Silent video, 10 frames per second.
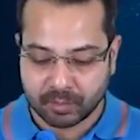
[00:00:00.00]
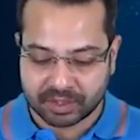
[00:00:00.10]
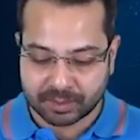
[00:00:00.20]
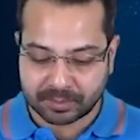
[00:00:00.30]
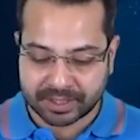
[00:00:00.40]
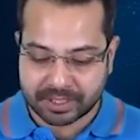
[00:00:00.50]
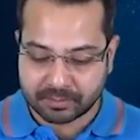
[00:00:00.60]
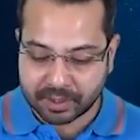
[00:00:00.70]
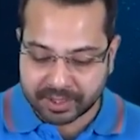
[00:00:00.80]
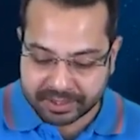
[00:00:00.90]

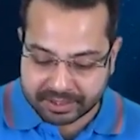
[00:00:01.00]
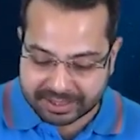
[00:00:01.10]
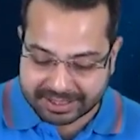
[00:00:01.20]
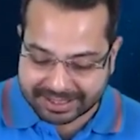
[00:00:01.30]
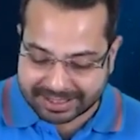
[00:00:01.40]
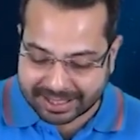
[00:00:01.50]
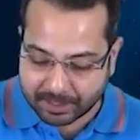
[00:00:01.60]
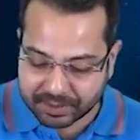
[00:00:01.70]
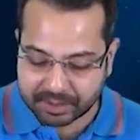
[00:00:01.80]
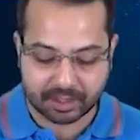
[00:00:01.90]
multiplied by
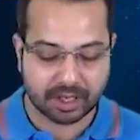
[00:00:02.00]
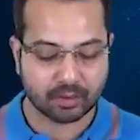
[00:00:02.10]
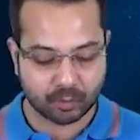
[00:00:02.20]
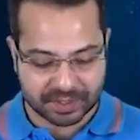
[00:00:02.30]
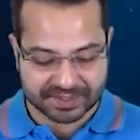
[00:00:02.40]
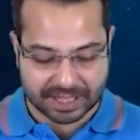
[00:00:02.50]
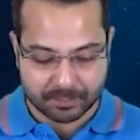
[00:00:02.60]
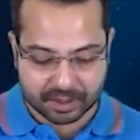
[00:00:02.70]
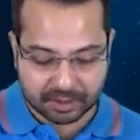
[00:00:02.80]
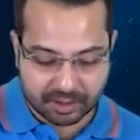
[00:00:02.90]
capital R where is
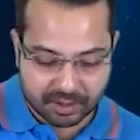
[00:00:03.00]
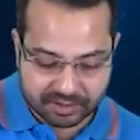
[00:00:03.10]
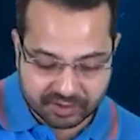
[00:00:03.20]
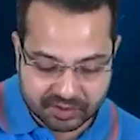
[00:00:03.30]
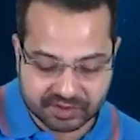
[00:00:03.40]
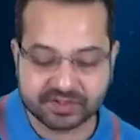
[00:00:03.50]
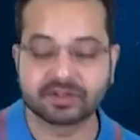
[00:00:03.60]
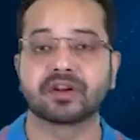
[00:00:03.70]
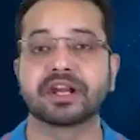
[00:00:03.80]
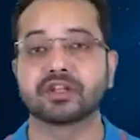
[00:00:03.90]
capital R this
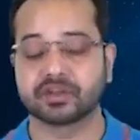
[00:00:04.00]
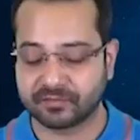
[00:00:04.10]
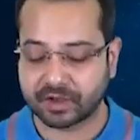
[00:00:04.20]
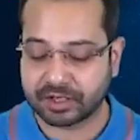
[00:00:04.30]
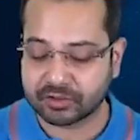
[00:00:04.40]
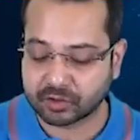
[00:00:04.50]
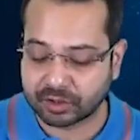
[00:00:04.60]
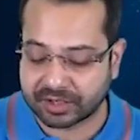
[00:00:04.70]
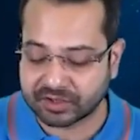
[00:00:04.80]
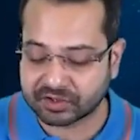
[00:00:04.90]
is the radius of the ring so
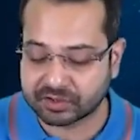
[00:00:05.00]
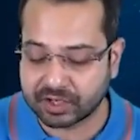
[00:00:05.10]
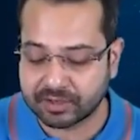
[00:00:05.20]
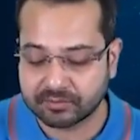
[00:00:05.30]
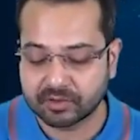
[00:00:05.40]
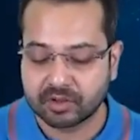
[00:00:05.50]
that is 3